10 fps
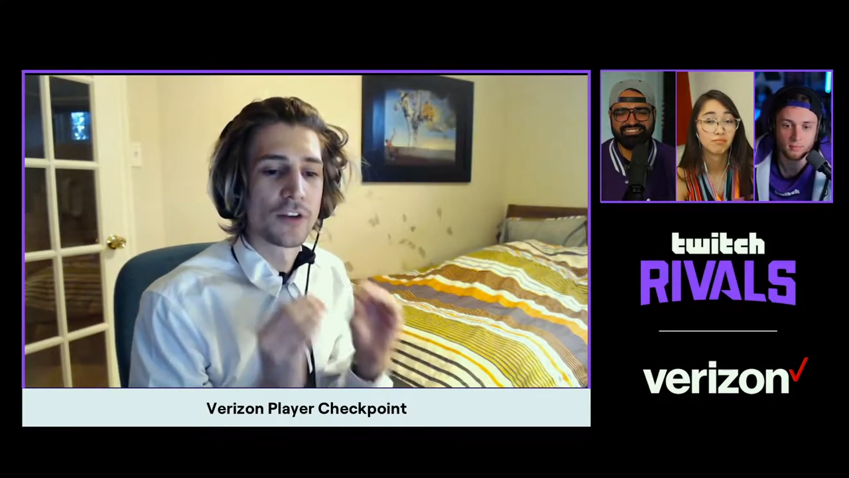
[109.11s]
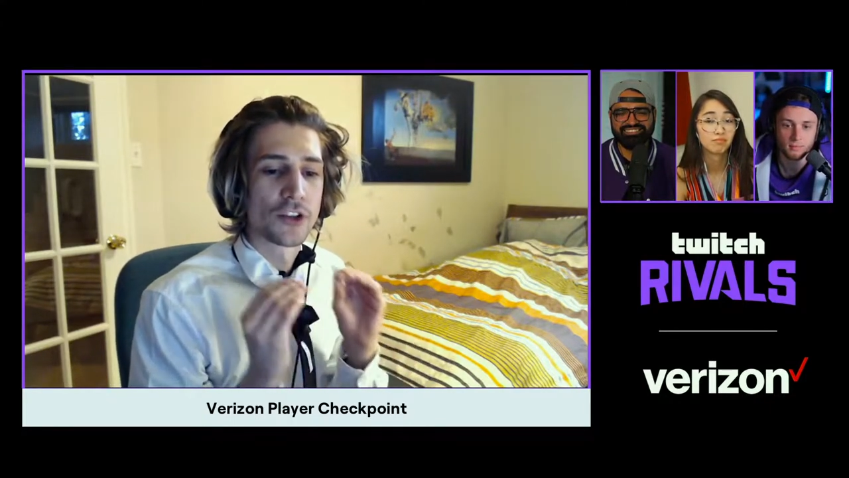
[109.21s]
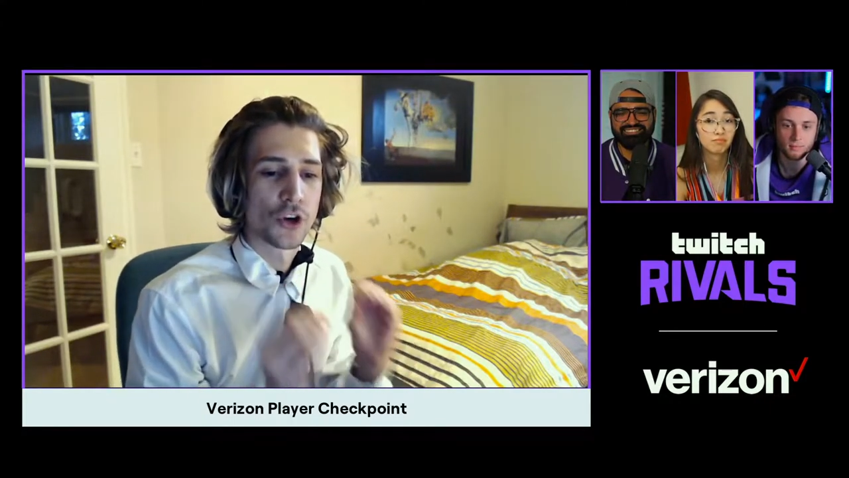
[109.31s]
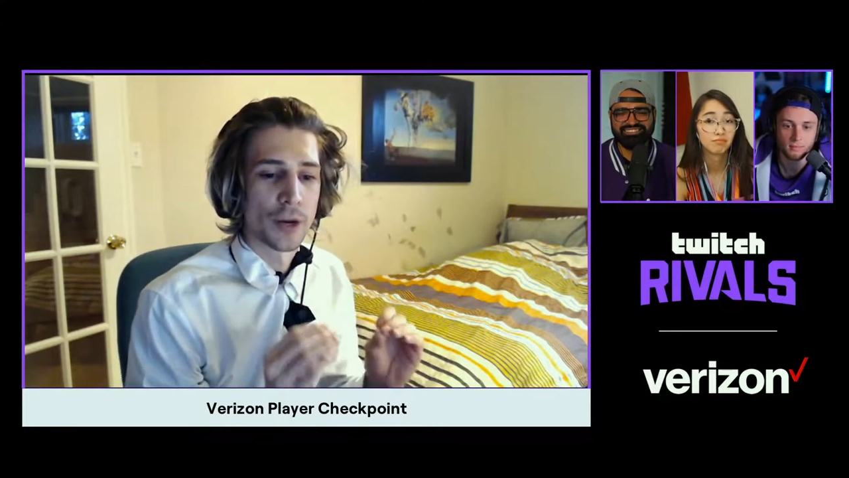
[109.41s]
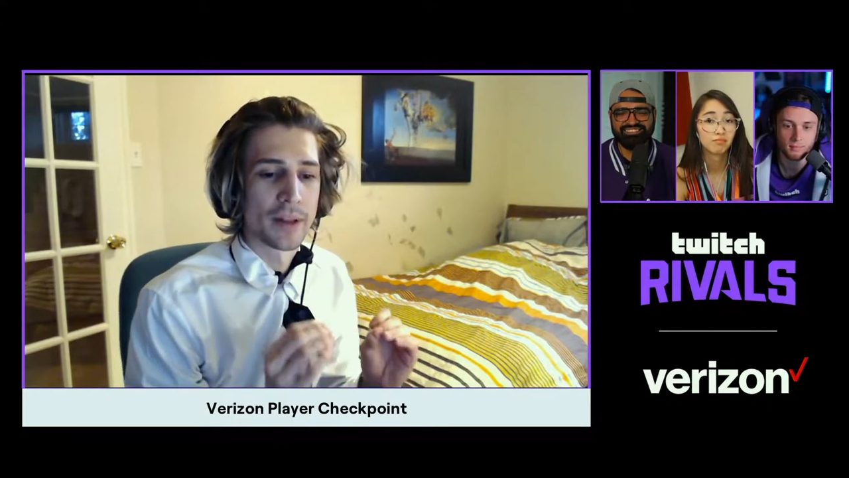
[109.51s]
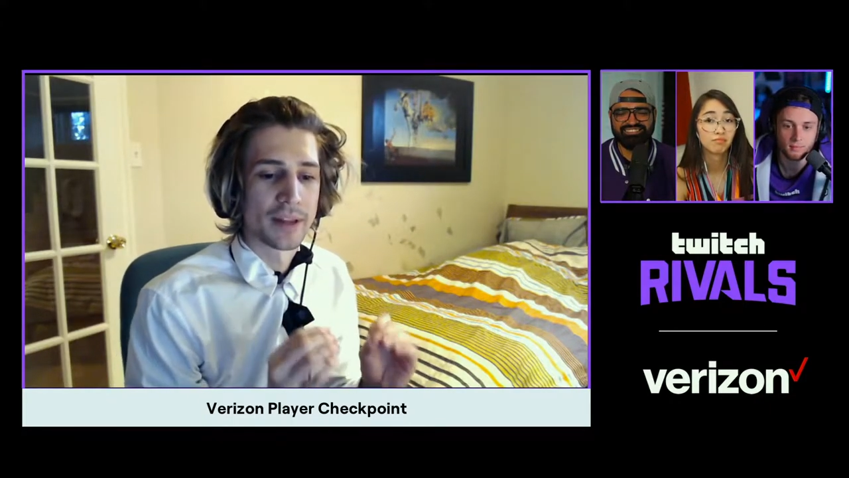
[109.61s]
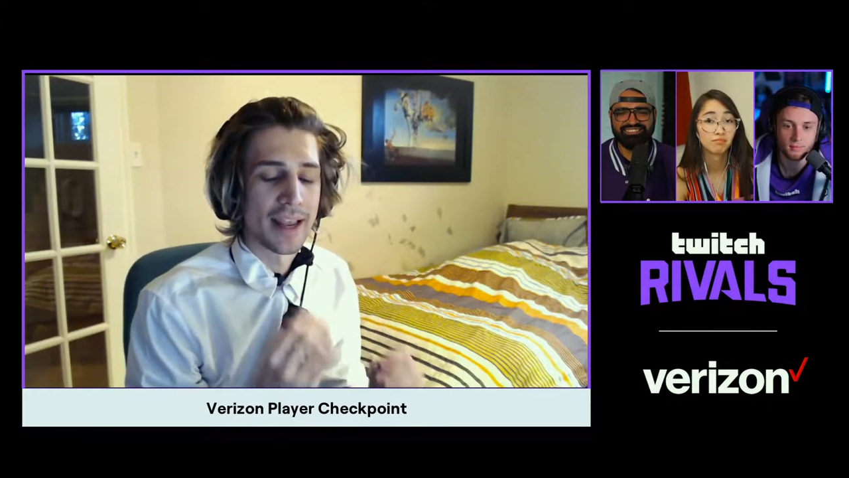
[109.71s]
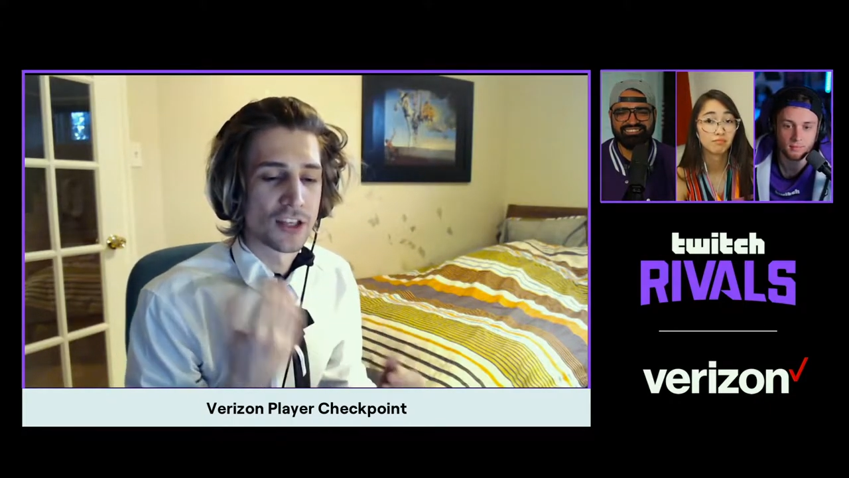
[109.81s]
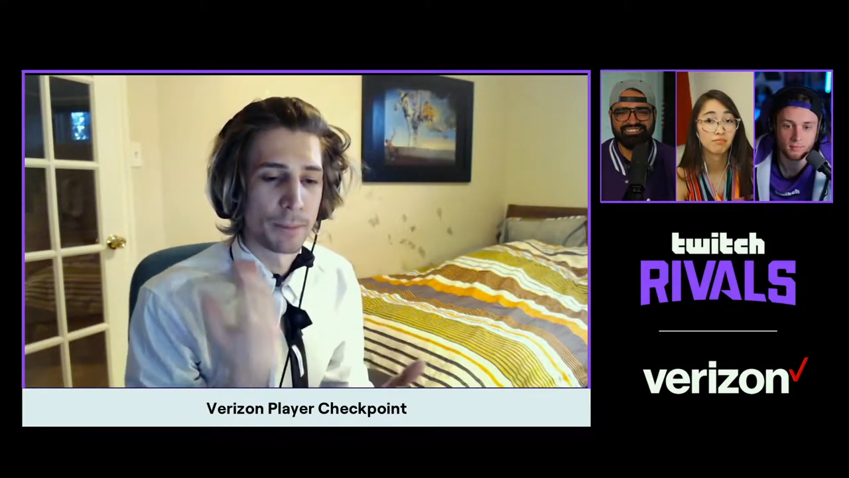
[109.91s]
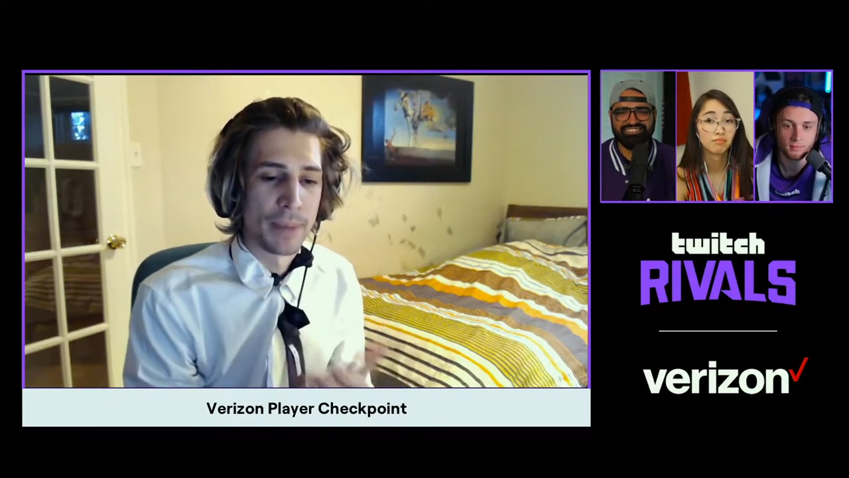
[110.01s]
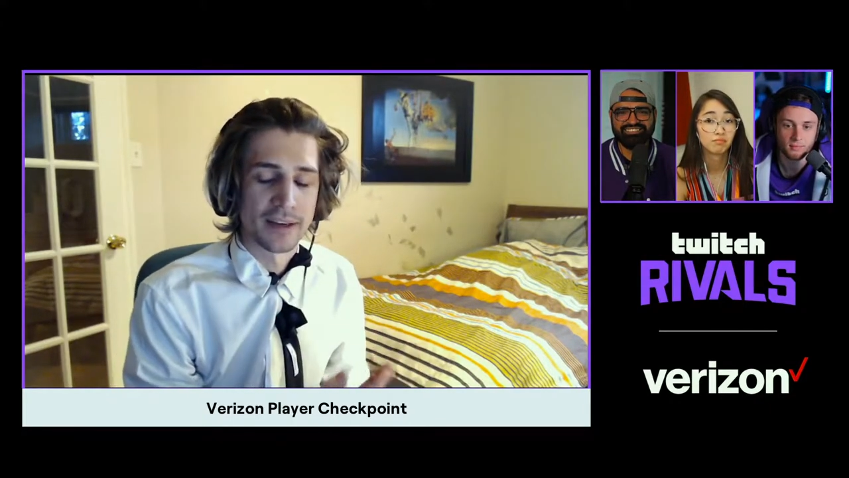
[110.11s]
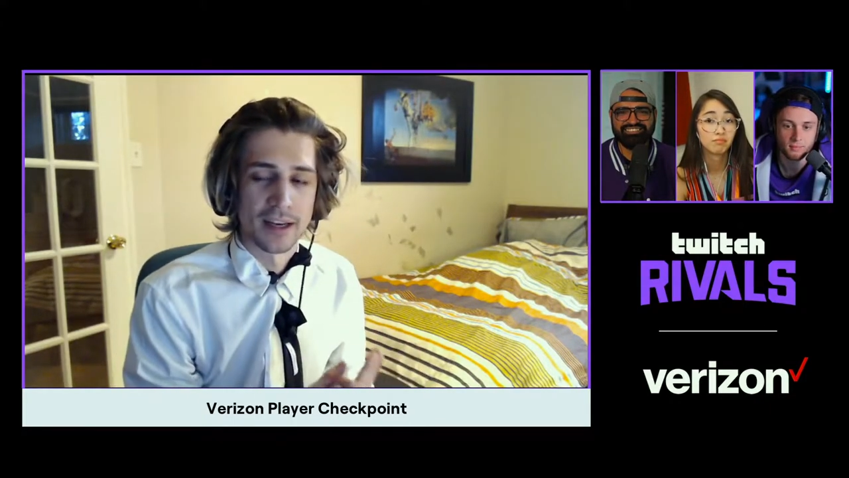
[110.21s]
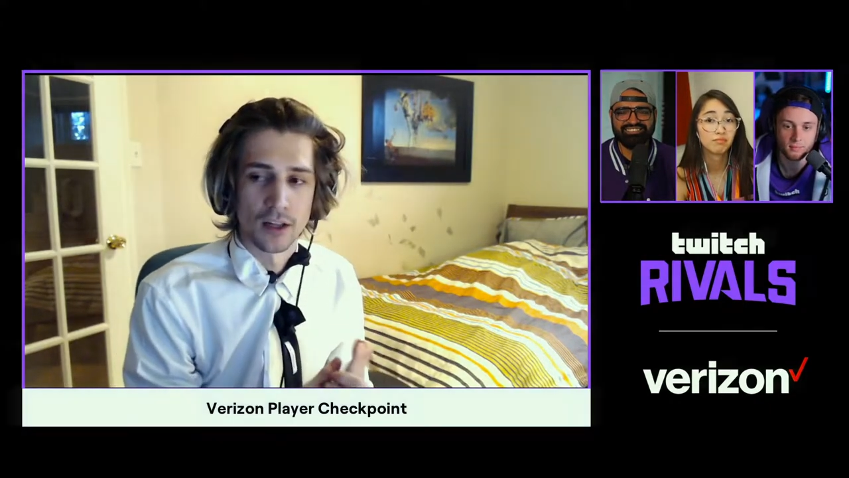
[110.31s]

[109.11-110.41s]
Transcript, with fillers: of the tournament. It's a big